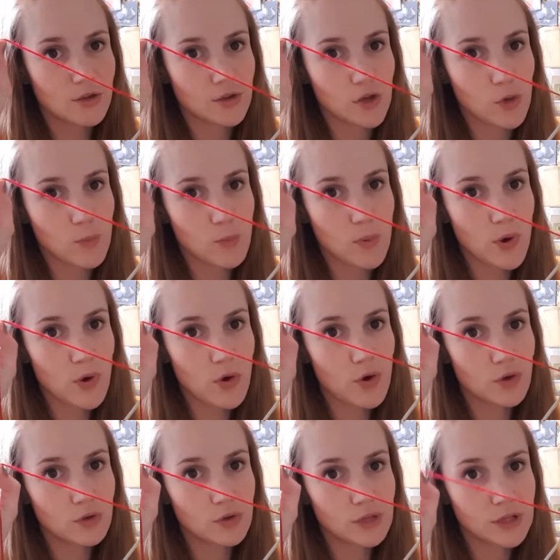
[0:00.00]
you
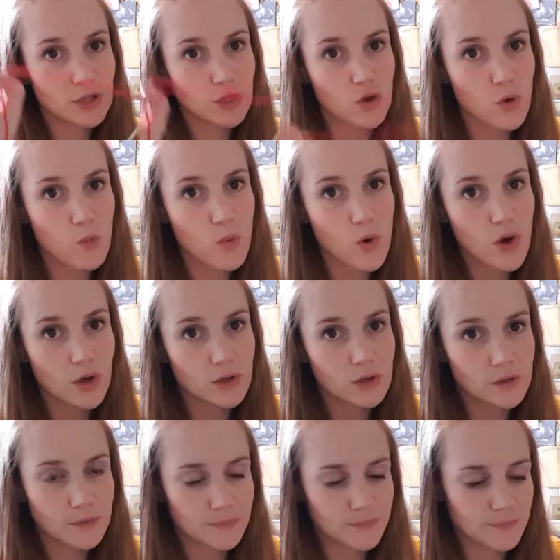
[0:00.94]
pull your
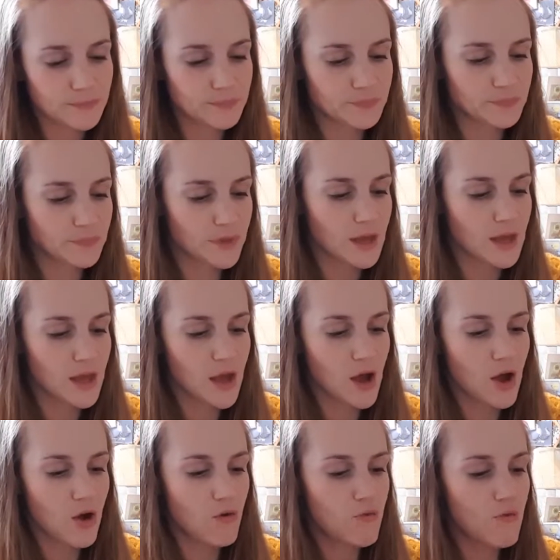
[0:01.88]
wool
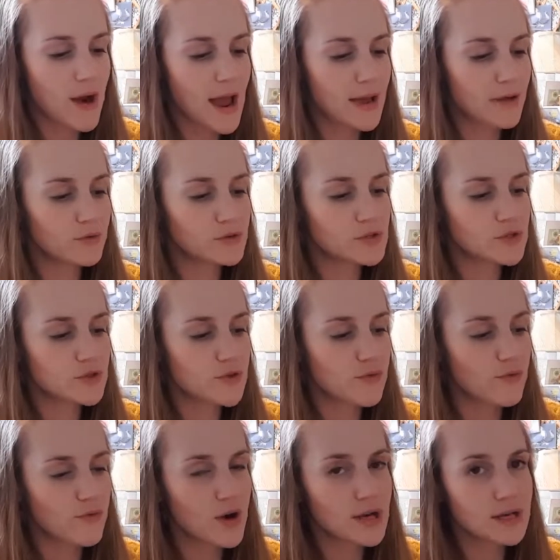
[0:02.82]
around the
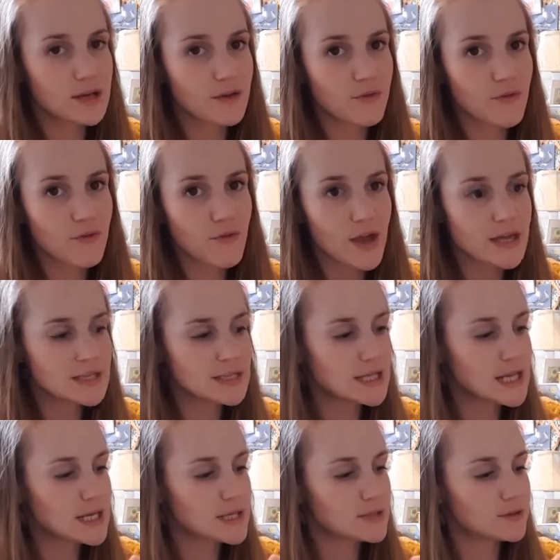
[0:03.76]
front of the first
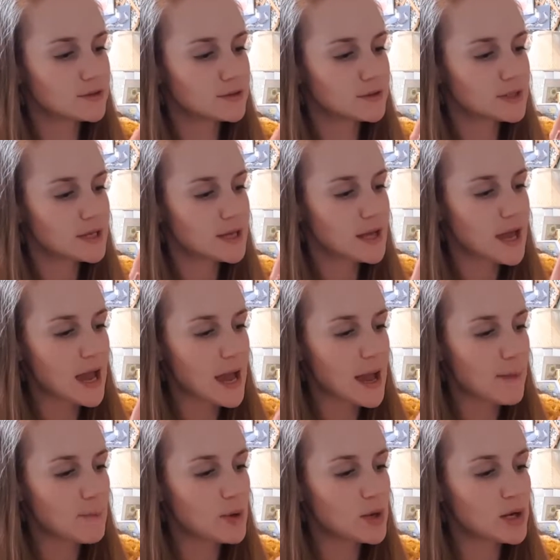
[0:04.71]
needle
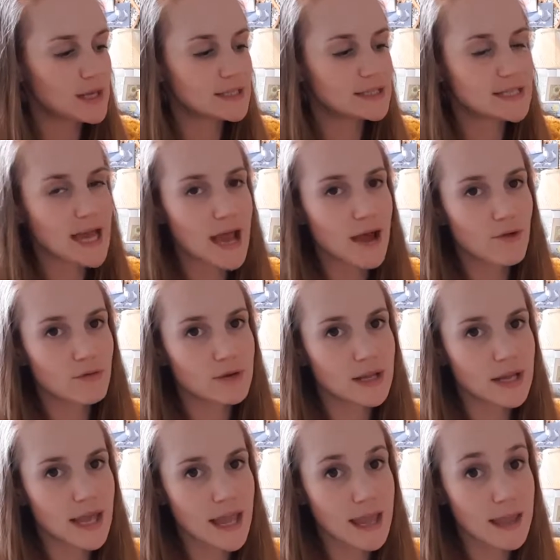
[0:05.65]
and pull it down
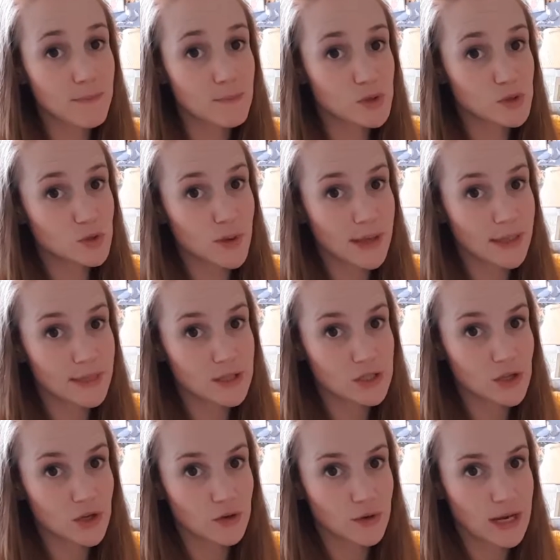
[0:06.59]
in between the
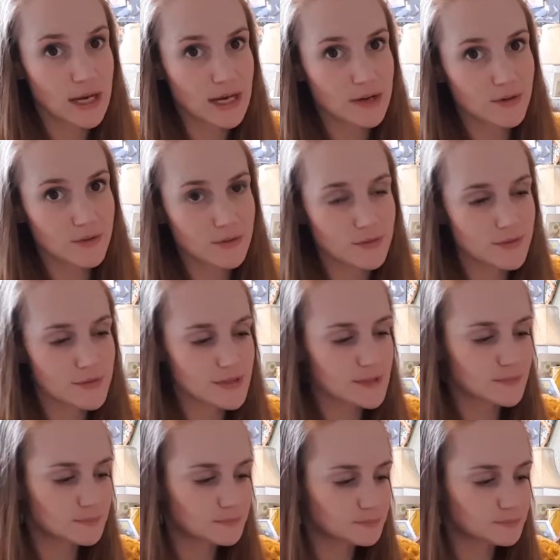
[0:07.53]
two needles.